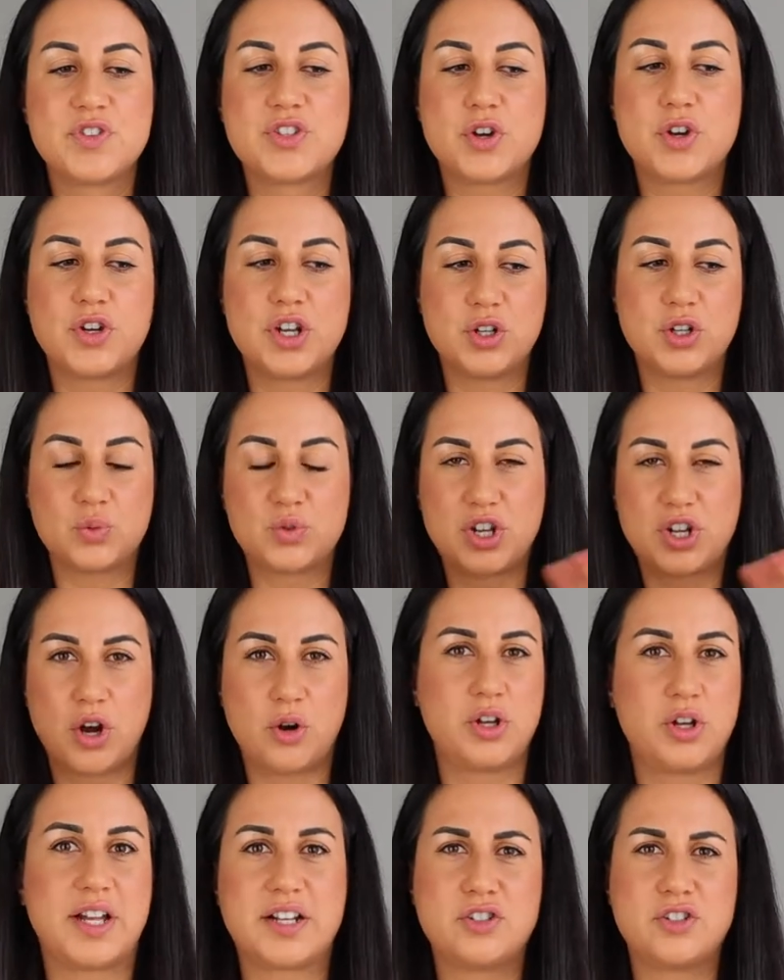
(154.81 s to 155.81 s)
So it'll
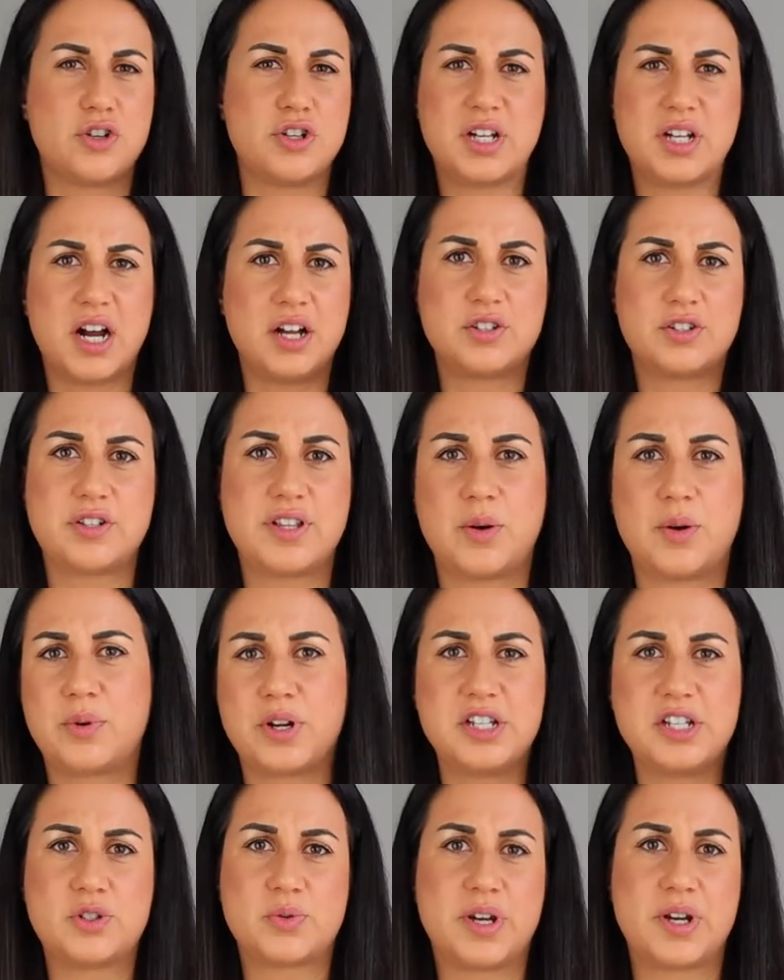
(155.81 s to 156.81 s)
tell you like, no, you can't do that.
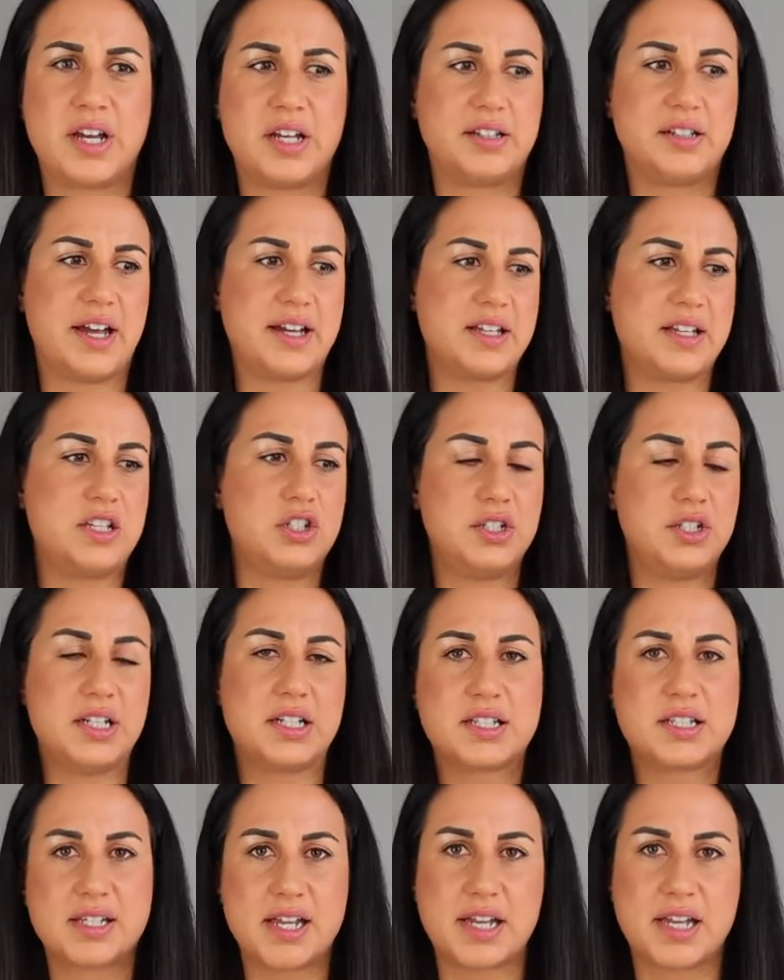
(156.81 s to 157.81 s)
What are you doing? Like, you need
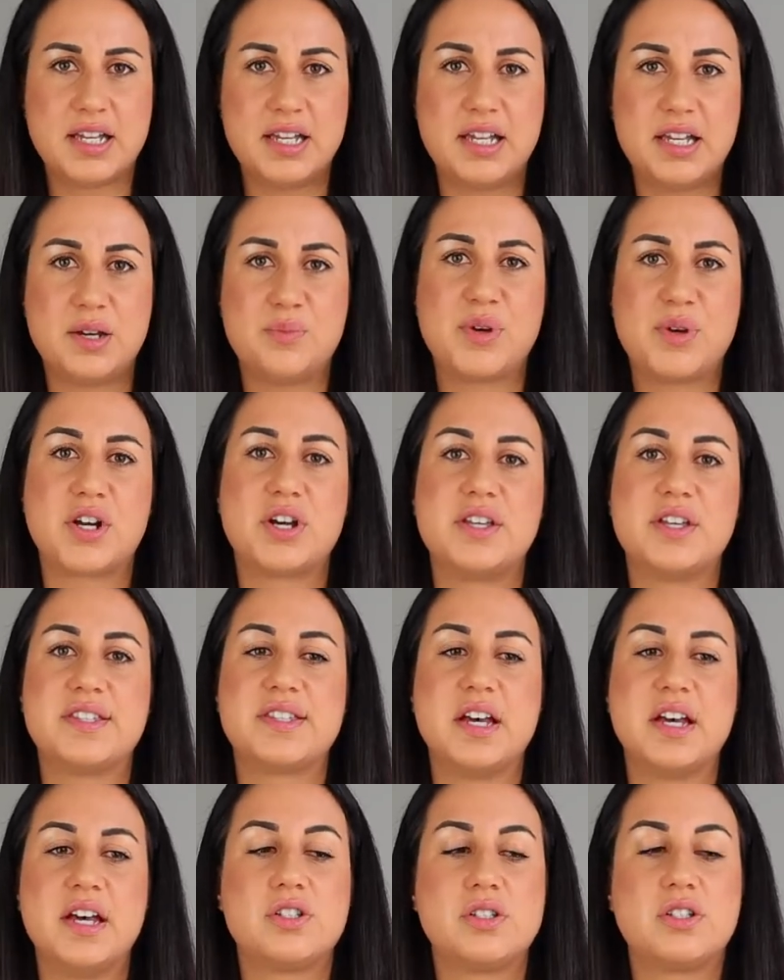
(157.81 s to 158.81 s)
to stay here,
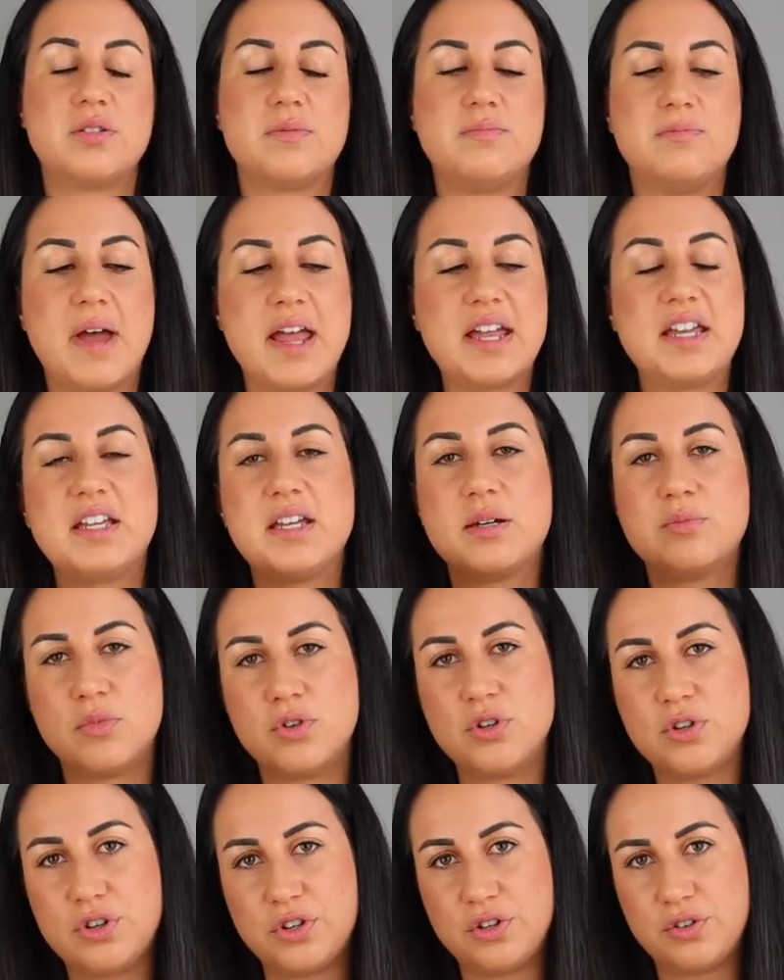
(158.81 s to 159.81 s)
because making a
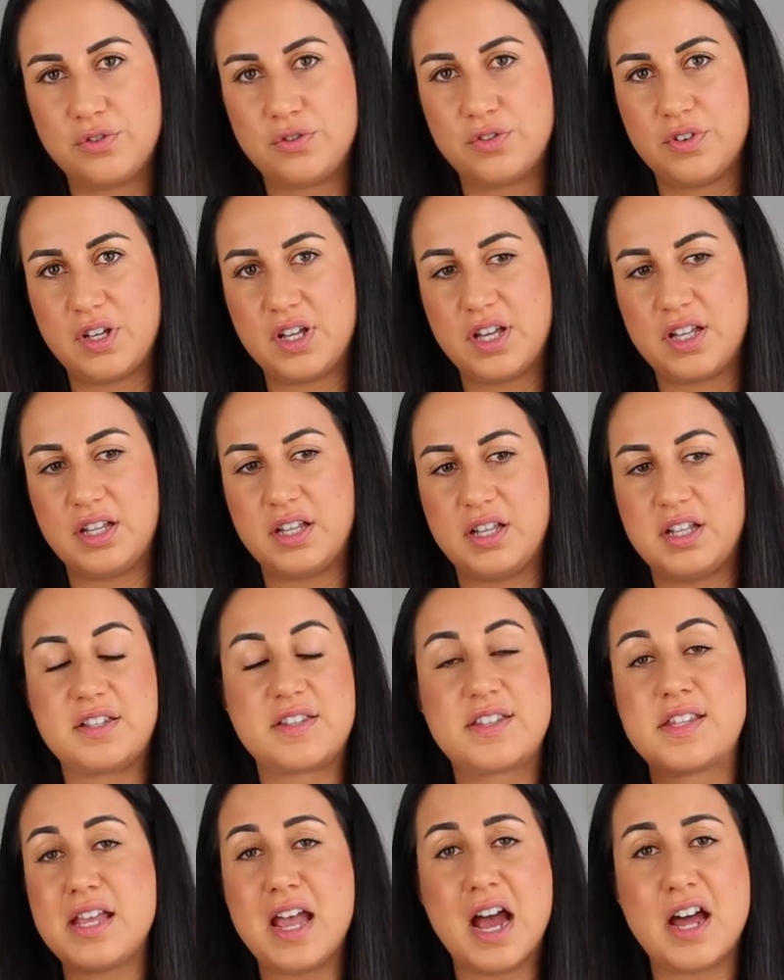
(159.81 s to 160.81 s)
move,
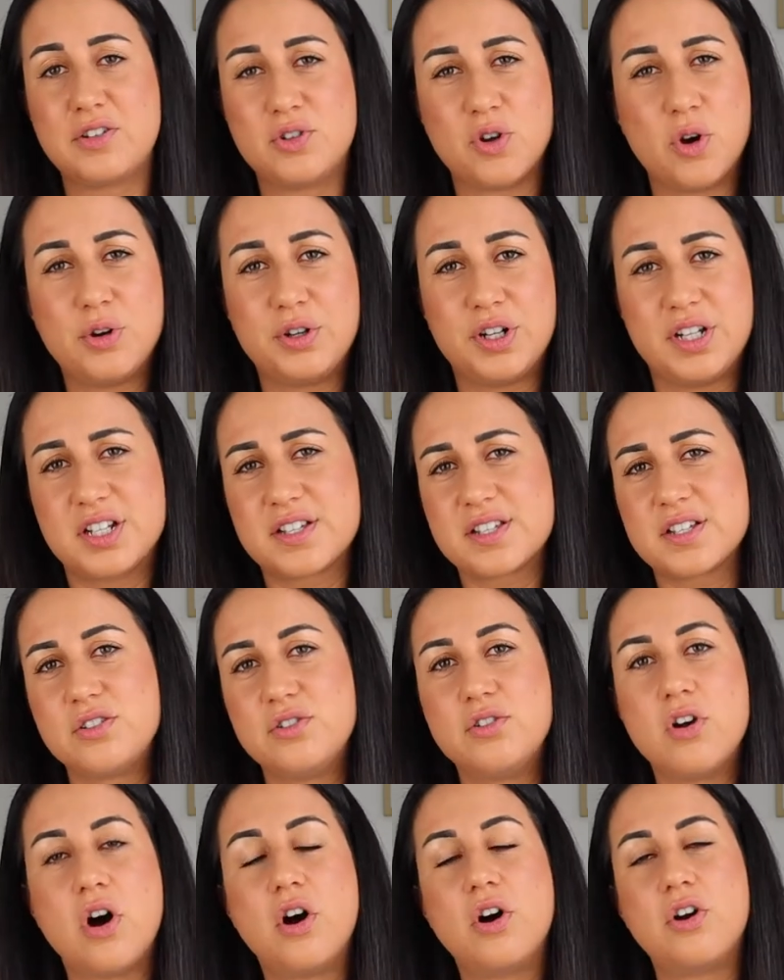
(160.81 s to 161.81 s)
it's the unknown. It
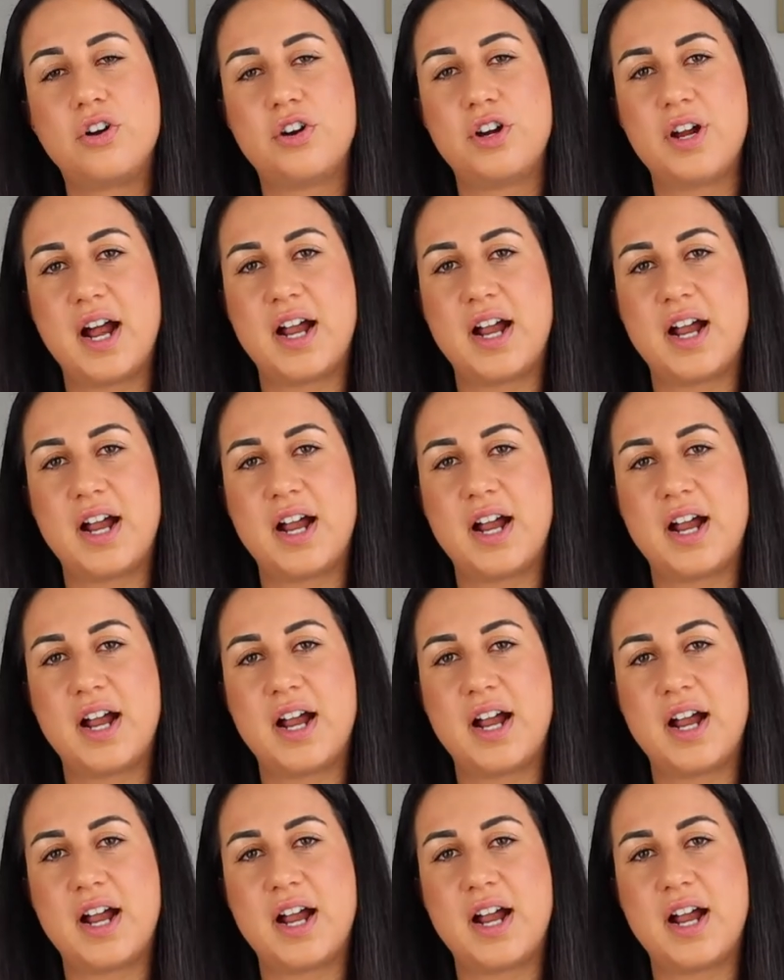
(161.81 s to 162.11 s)
doesn't know.